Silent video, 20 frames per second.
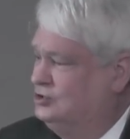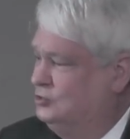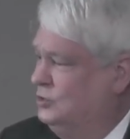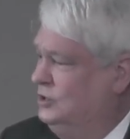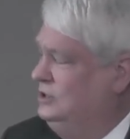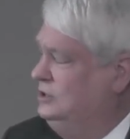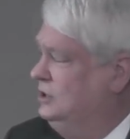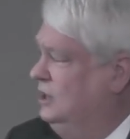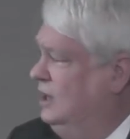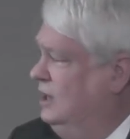
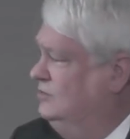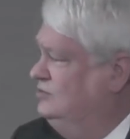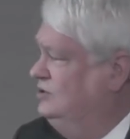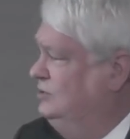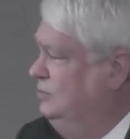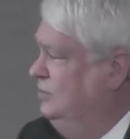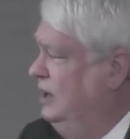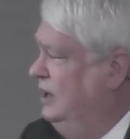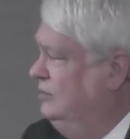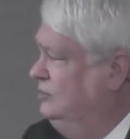three times
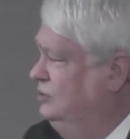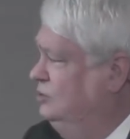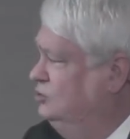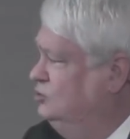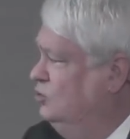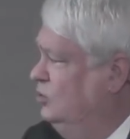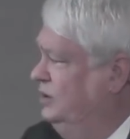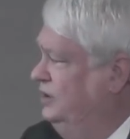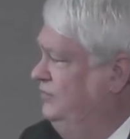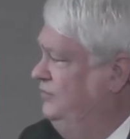in Matthew
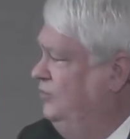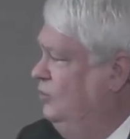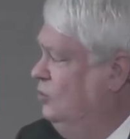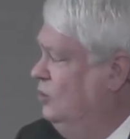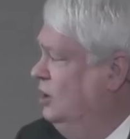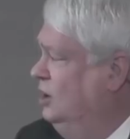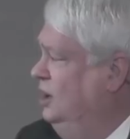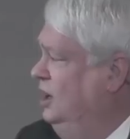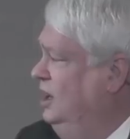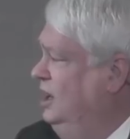
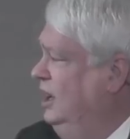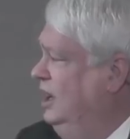24.